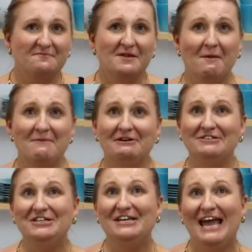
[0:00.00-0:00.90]
because
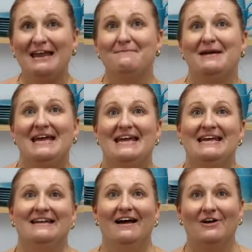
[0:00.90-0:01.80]
you can be
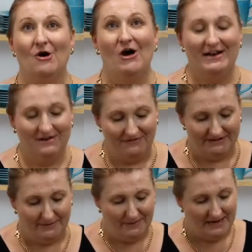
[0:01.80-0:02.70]
in a guided
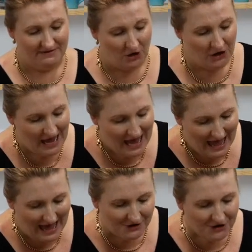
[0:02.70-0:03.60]
recipe. So
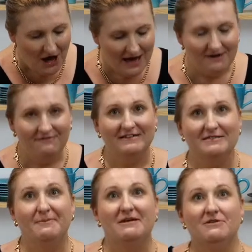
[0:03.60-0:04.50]
our guided
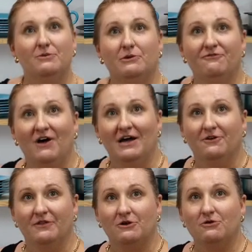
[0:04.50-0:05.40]
recipes you will find
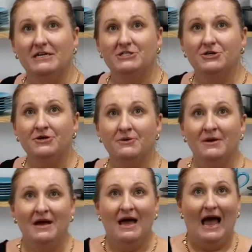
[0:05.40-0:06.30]
on the Cookie Do,
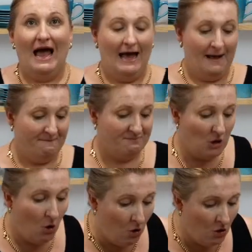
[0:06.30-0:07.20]

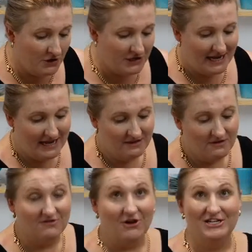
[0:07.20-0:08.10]
or you can
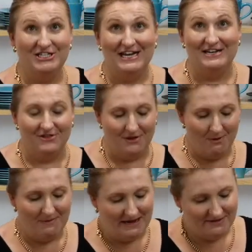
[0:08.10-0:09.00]
search in your
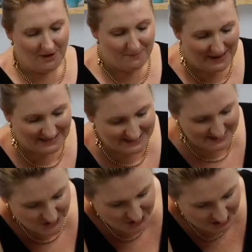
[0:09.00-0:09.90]
Thermomix. So back to the
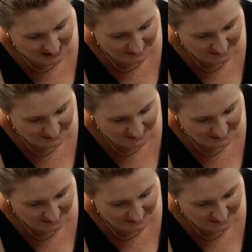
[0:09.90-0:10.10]
screen.